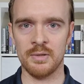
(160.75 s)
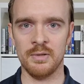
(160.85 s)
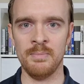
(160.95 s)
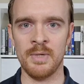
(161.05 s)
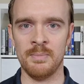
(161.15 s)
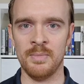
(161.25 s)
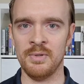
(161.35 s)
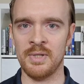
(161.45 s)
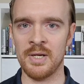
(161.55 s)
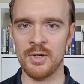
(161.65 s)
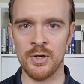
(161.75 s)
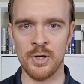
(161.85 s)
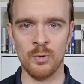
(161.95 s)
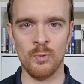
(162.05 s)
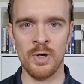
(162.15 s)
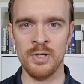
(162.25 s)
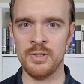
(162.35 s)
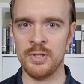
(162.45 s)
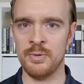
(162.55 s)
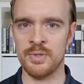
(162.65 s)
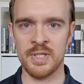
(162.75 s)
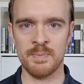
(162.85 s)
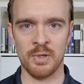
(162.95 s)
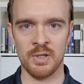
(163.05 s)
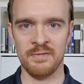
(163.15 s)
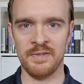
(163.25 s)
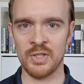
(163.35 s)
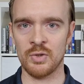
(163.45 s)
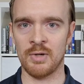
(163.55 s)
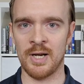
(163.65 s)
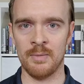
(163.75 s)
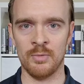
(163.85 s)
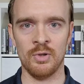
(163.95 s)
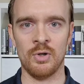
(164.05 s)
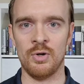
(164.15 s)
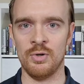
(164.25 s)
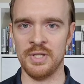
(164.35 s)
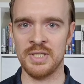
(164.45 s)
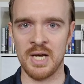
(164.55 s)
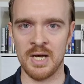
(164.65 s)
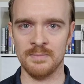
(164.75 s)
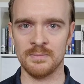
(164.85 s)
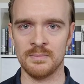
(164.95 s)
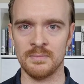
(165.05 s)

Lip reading: to remember that no one uses perfect grammar all the time.